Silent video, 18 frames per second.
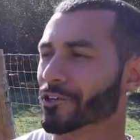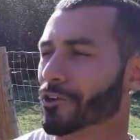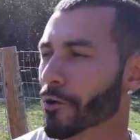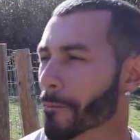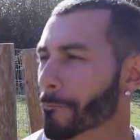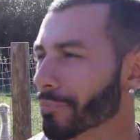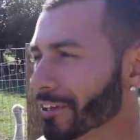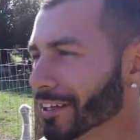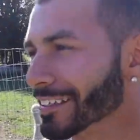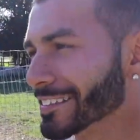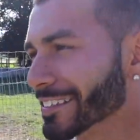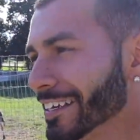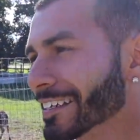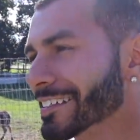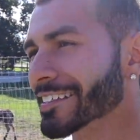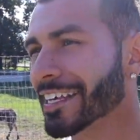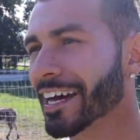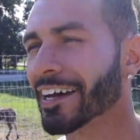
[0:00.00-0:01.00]
to Blake's
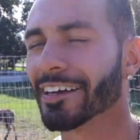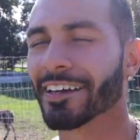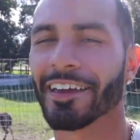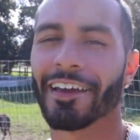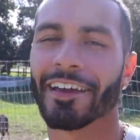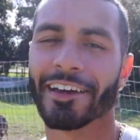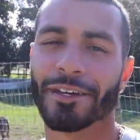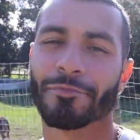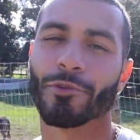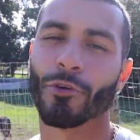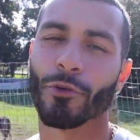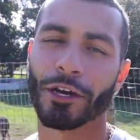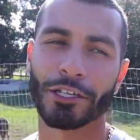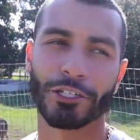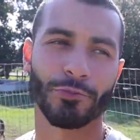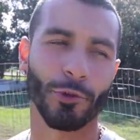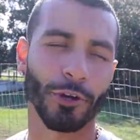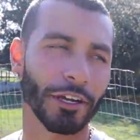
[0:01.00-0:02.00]
Exotic Animal
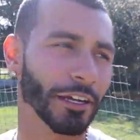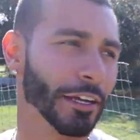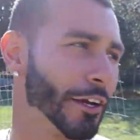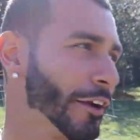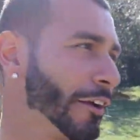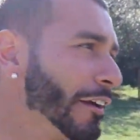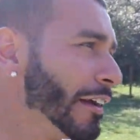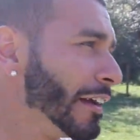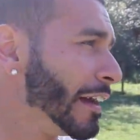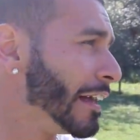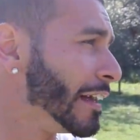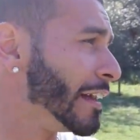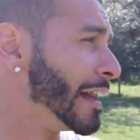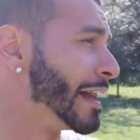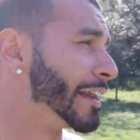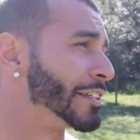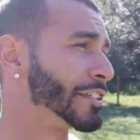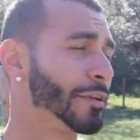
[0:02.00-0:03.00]
Ranch. We're here
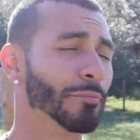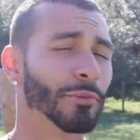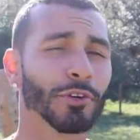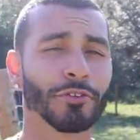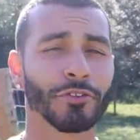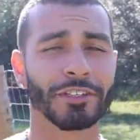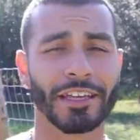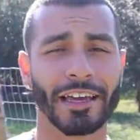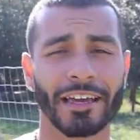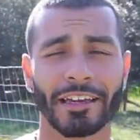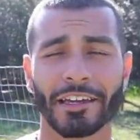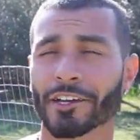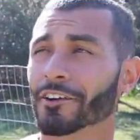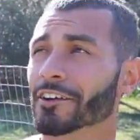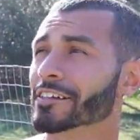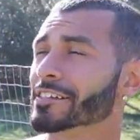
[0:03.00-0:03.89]
and it's a beautiful day here